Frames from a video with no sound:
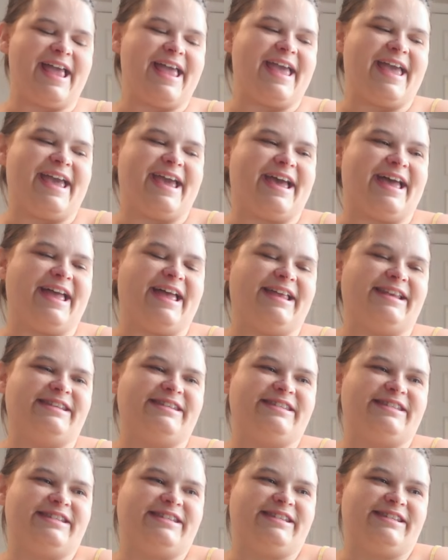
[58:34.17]

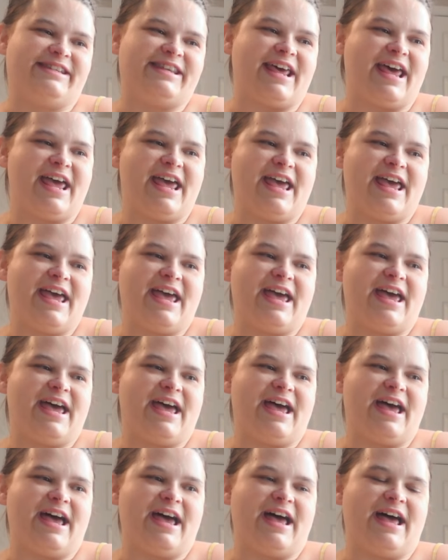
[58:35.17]
And
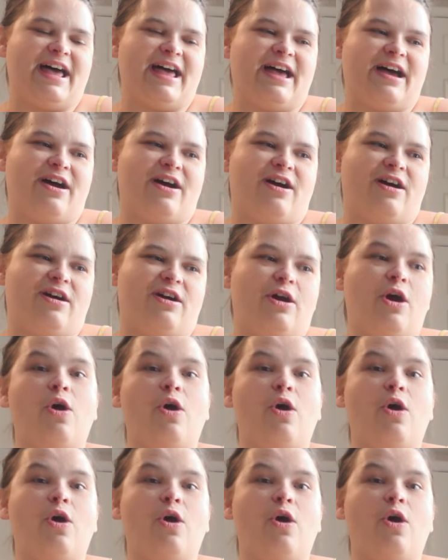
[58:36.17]
our